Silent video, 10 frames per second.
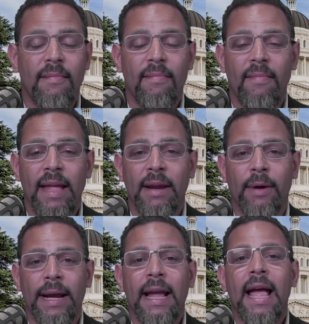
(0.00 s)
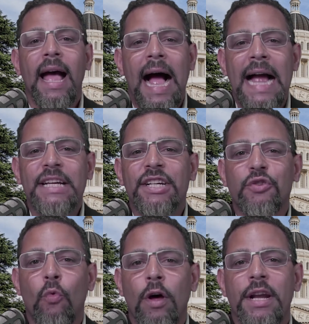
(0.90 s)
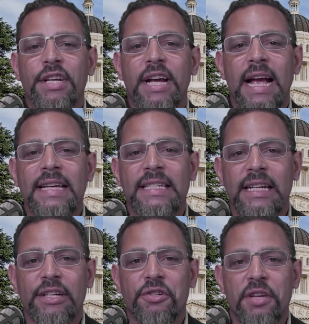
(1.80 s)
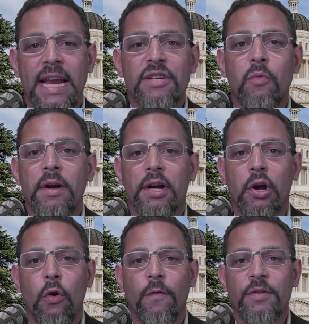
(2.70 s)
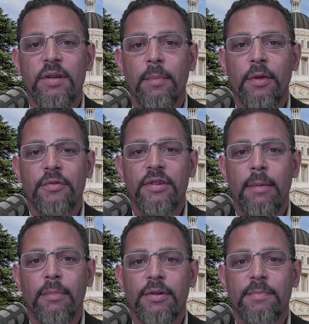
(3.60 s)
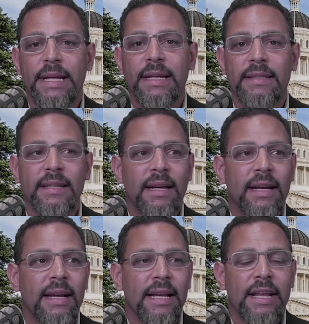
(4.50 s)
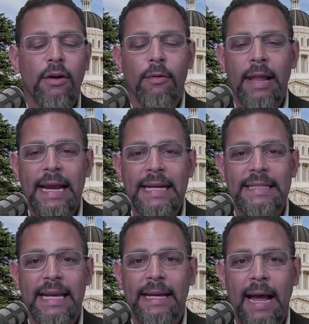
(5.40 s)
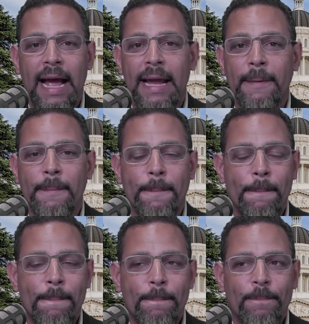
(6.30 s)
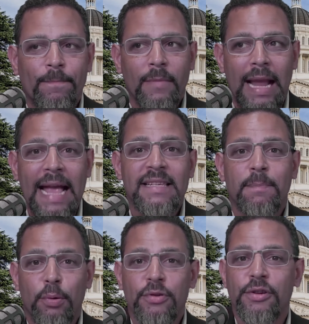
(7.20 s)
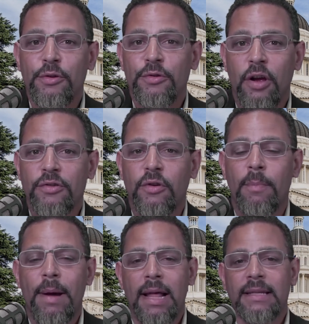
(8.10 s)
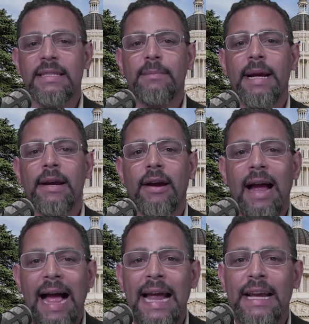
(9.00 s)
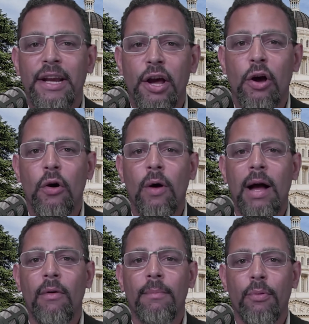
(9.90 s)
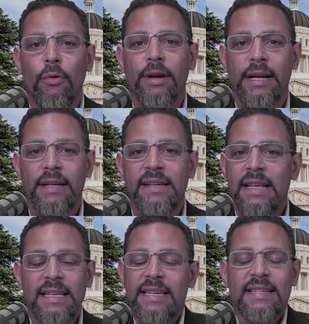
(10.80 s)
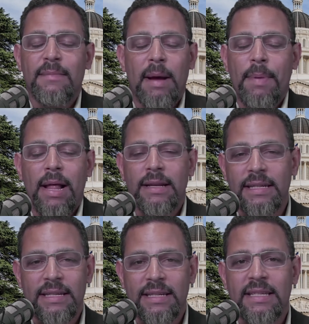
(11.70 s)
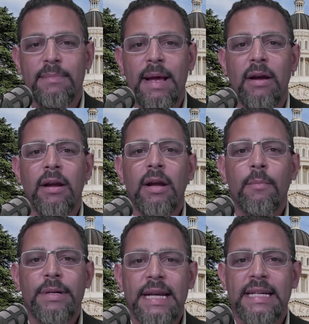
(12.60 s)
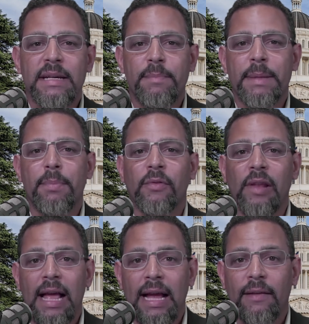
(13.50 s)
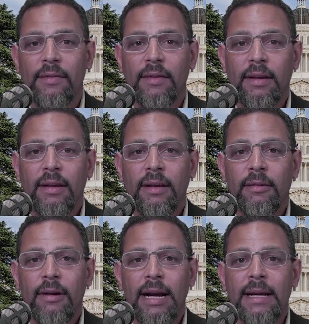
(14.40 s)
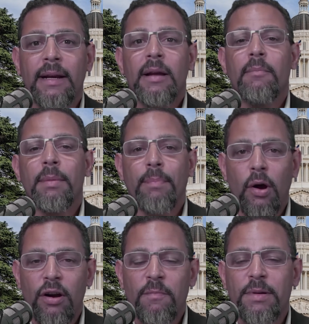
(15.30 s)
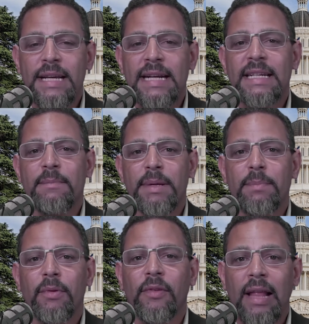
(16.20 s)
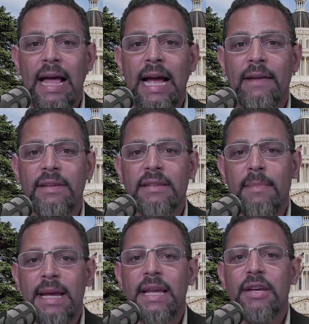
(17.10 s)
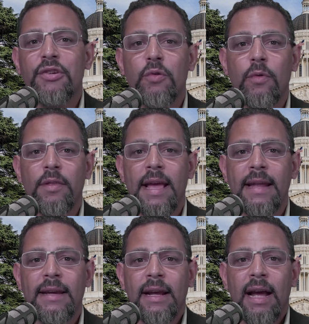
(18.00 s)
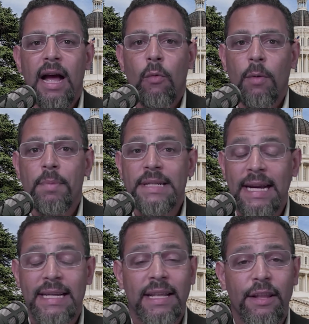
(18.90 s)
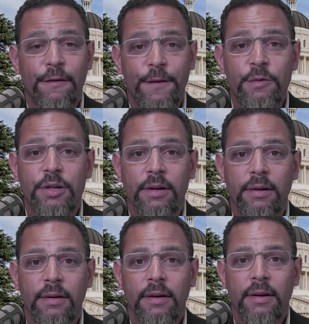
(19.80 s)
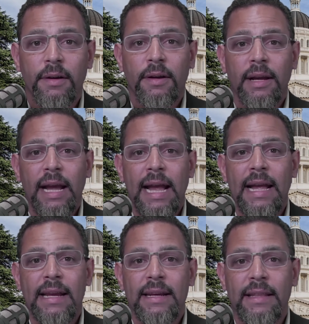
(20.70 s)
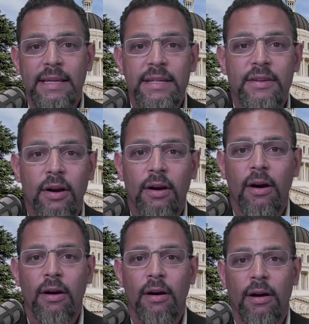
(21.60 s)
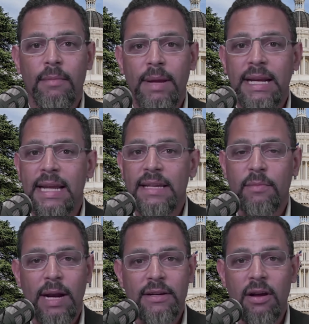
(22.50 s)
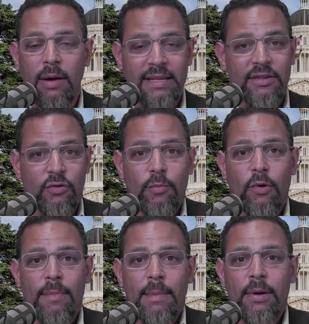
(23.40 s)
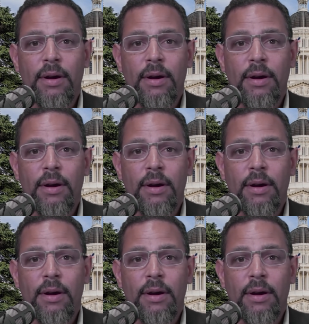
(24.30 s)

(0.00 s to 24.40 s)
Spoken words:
Anyway, I just wanted you guys to understand. I just wanted to go over some of those numbers because, like I said, as a person who's also a policymaker, I know how important it is. This isn't about politics. This is about protecting people's lives, right? But part of protecting people's lives is making sure that we're protecting their future. And these are in many cases, when I talk as a school board member,